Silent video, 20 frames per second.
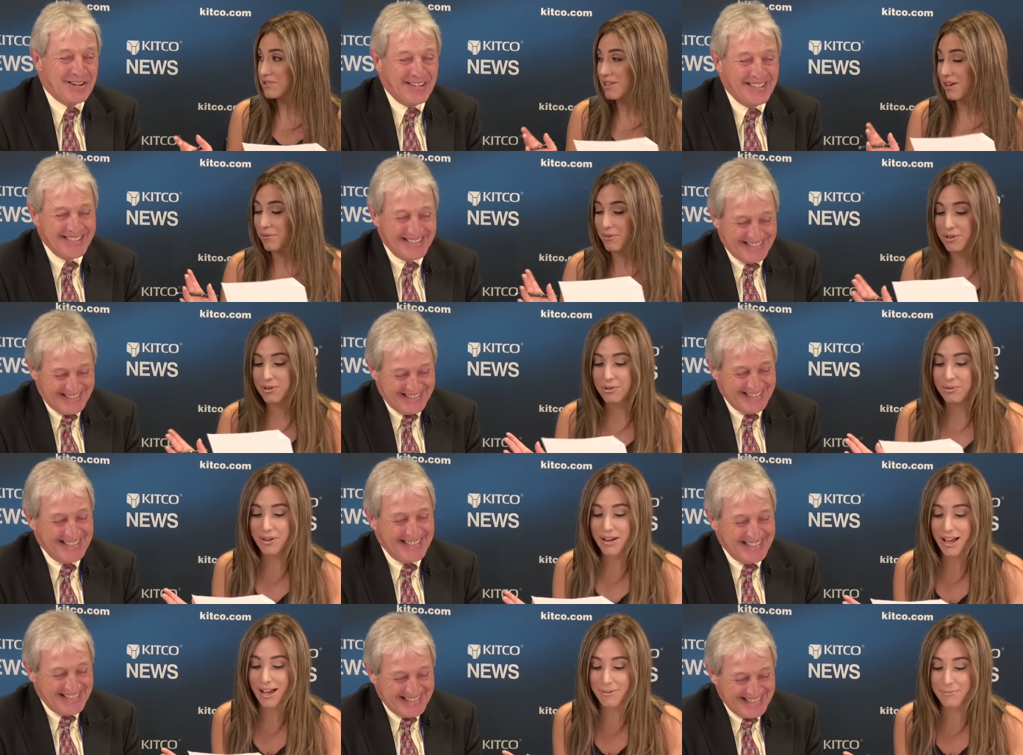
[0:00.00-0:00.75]
Speaker 1: You never
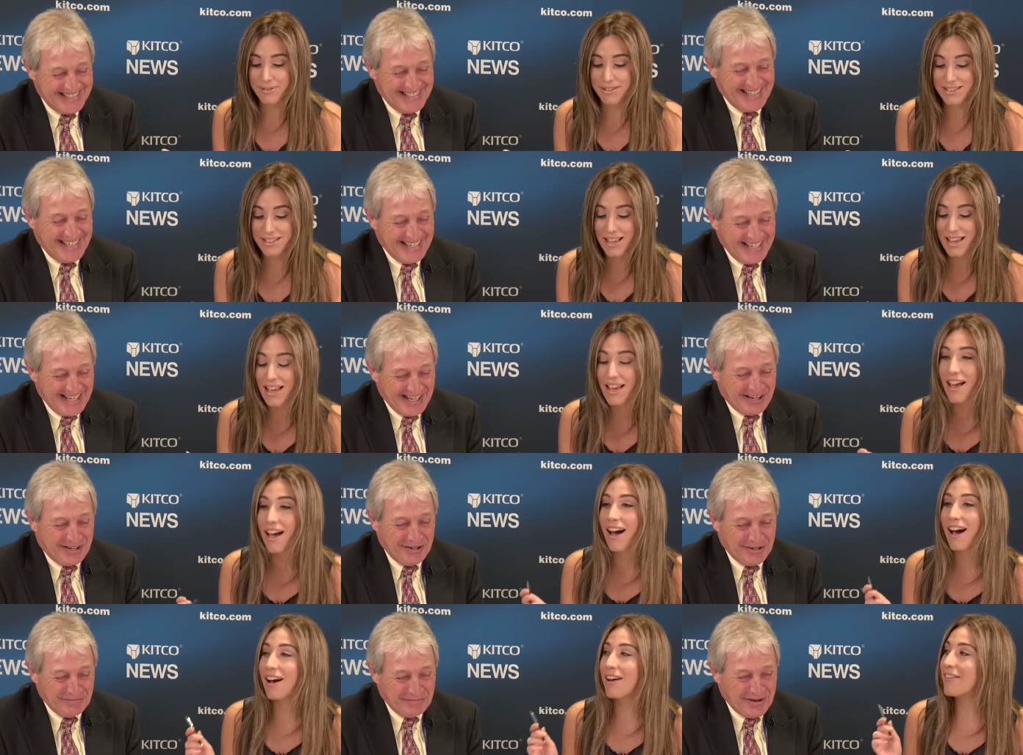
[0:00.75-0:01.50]
know what happens.
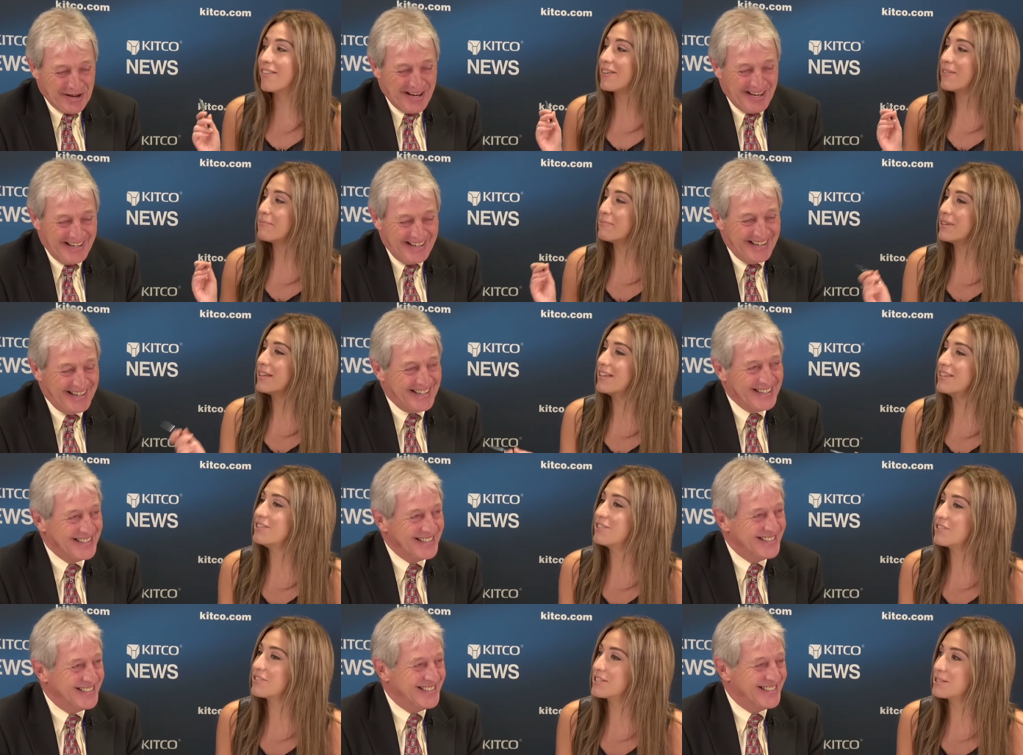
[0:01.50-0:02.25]
It could um, uh, be.
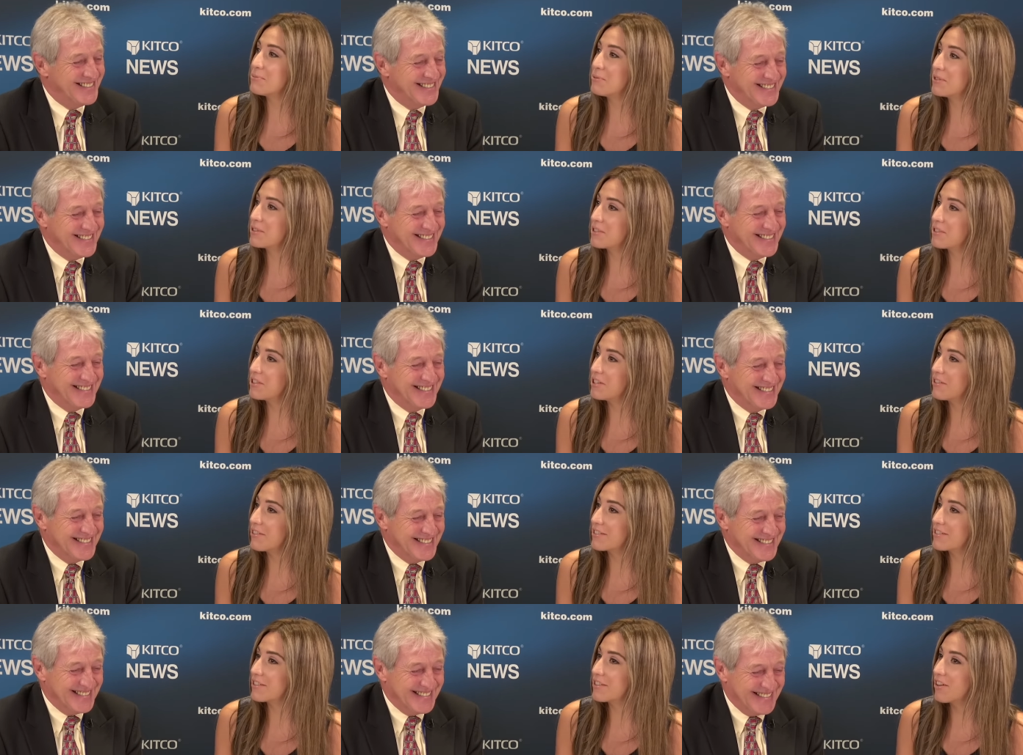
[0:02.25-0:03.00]
You're a speaker
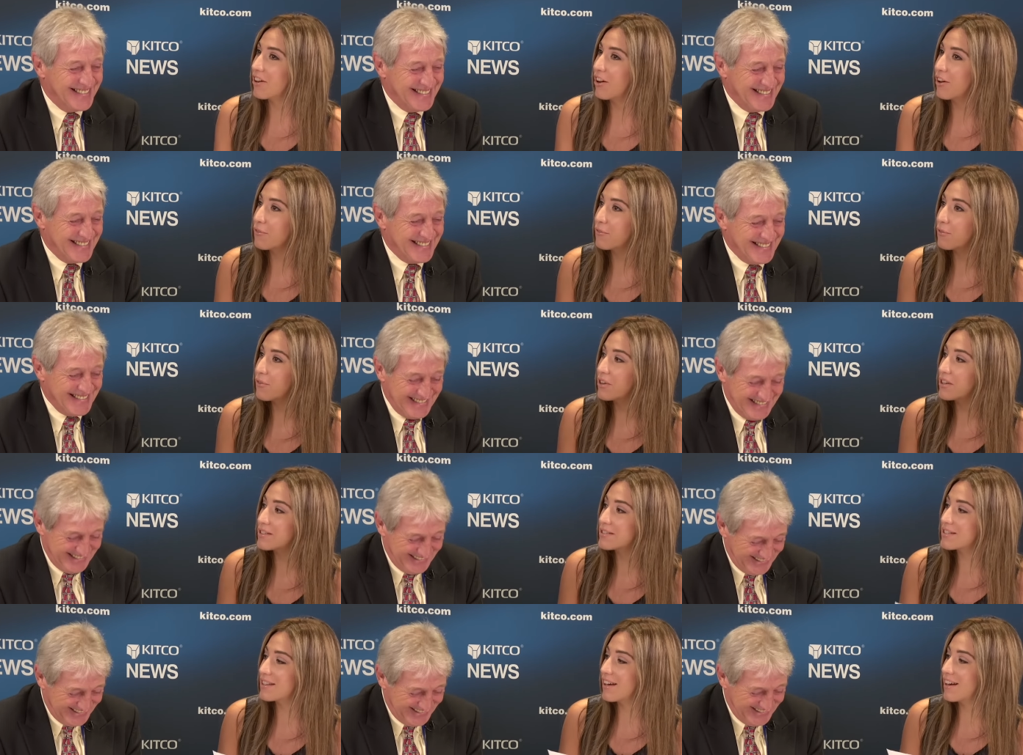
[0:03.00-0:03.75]
here at the
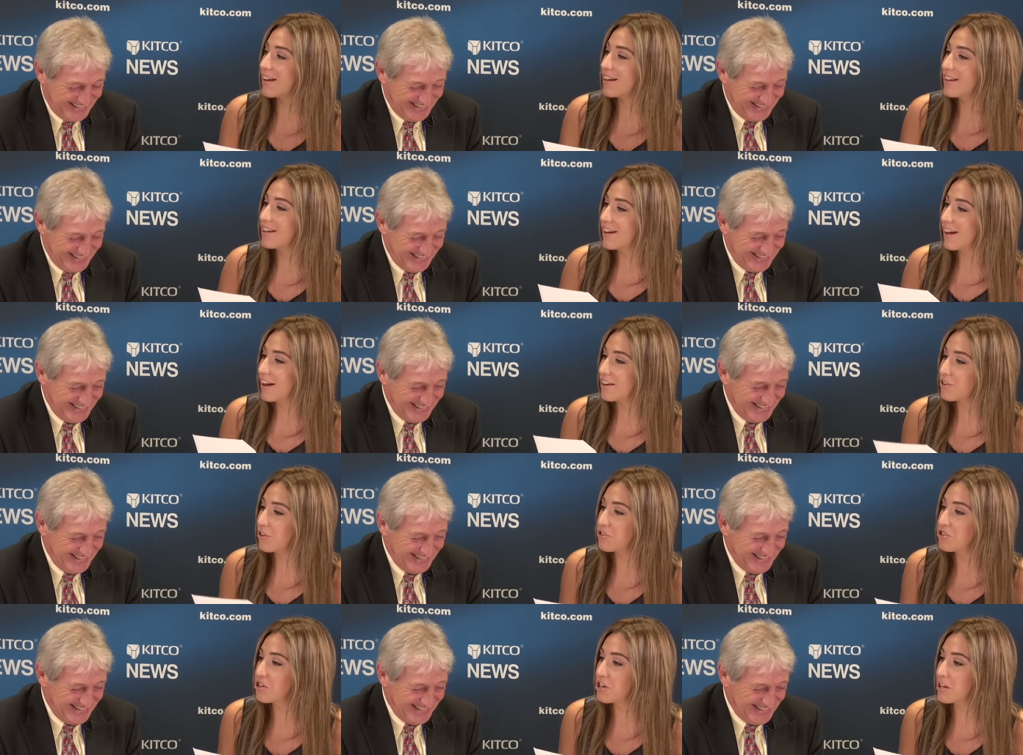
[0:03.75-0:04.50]
conference. Uh, I
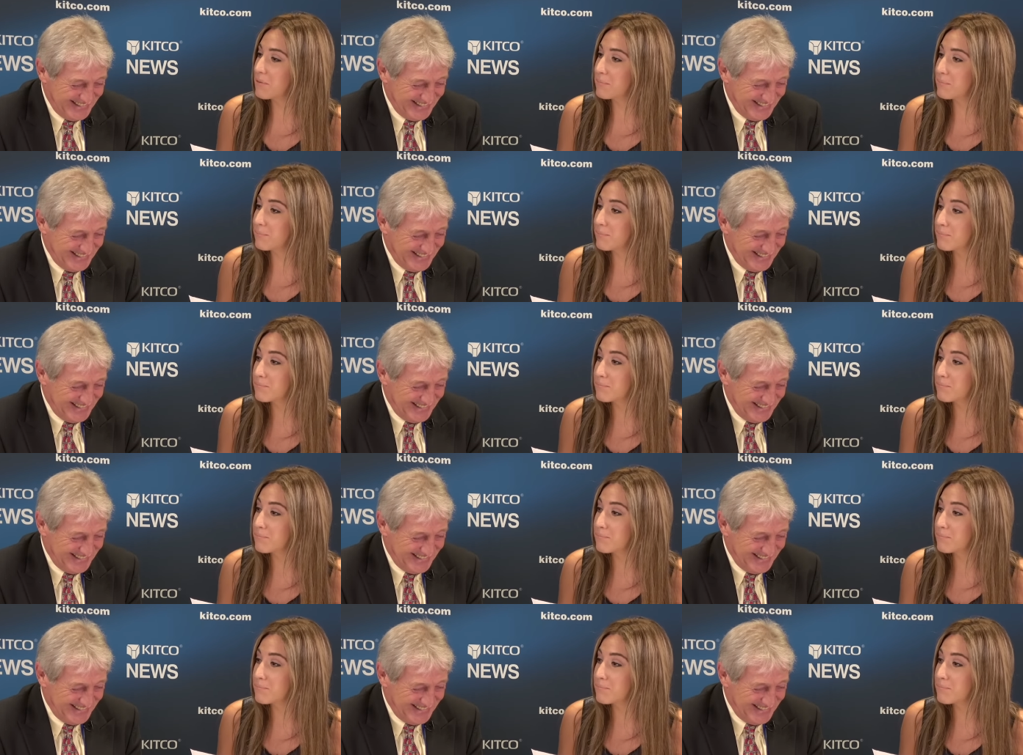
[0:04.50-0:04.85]
know you're going to